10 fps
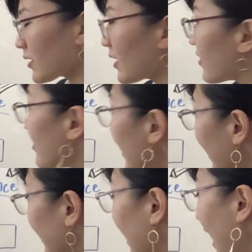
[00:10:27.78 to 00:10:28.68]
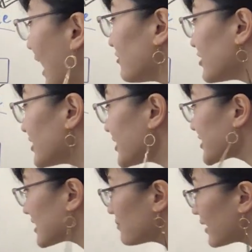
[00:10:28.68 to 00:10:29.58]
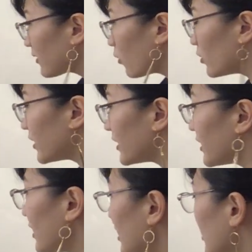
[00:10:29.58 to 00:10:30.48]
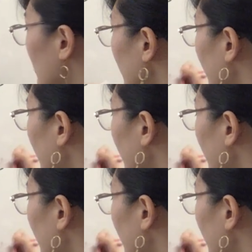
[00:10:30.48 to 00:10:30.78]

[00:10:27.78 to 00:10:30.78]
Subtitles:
Then after the semicolon, you need a